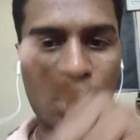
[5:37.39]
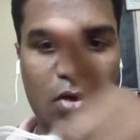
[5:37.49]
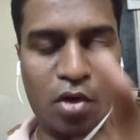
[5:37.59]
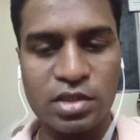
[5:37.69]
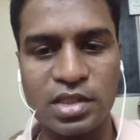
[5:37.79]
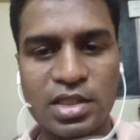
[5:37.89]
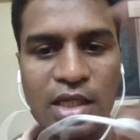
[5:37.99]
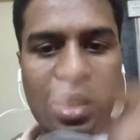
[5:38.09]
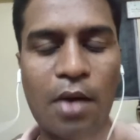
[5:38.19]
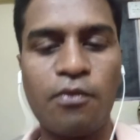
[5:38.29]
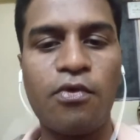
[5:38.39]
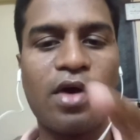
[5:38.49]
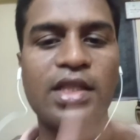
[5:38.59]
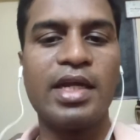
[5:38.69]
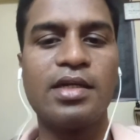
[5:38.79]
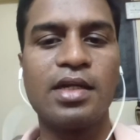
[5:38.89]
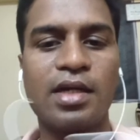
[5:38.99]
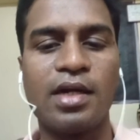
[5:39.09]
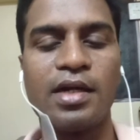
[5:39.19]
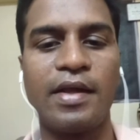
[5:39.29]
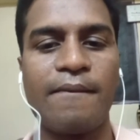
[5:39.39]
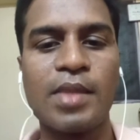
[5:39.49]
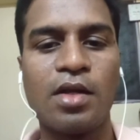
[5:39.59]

logistic hub for the entire country.